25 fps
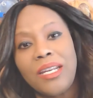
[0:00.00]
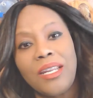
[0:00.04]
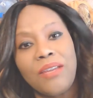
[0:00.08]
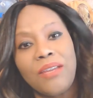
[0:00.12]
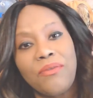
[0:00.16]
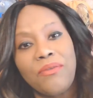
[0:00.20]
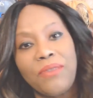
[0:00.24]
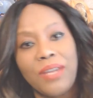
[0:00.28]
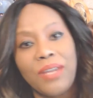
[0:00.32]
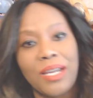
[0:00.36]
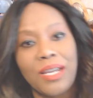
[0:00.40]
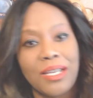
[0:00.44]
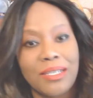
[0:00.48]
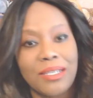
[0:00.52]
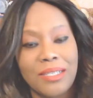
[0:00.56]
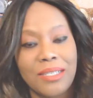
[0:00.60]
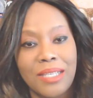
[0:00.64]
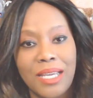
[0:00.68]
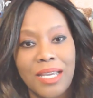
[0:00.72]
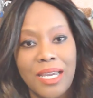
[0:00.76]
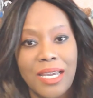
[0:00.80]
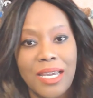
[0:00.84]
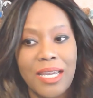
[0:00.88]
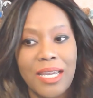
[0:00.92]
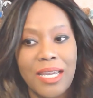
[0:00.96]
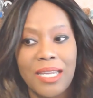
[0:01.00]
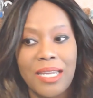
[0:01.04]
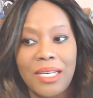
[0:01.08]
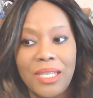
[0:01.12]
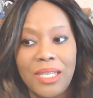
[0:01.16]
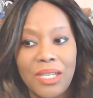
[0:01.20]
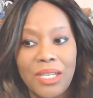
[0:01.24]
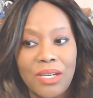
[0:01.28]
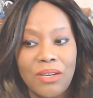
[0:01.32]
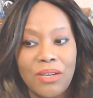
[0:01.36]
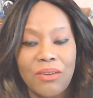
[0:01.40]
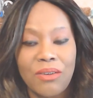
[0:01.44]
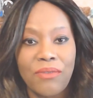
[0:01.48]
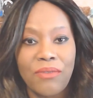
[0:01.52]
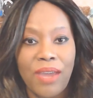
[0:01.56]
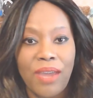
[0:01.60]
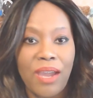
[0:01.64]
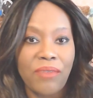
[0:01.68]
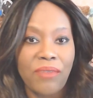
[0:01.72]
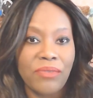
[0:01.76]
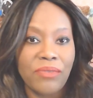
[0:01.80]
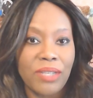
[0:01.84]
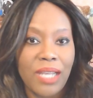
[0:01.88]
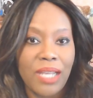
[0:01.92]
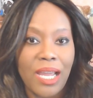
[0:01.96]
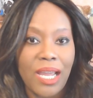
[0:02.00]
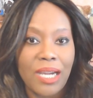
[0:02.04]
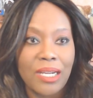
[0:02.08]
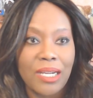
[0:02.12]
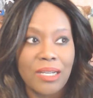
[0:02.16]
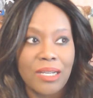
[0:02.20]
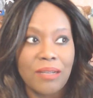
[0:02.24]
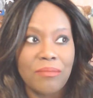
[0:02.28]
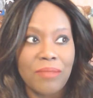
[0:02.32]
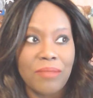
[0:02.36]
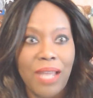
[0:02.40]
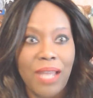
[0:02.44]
Day Fiance and Love After Lockup,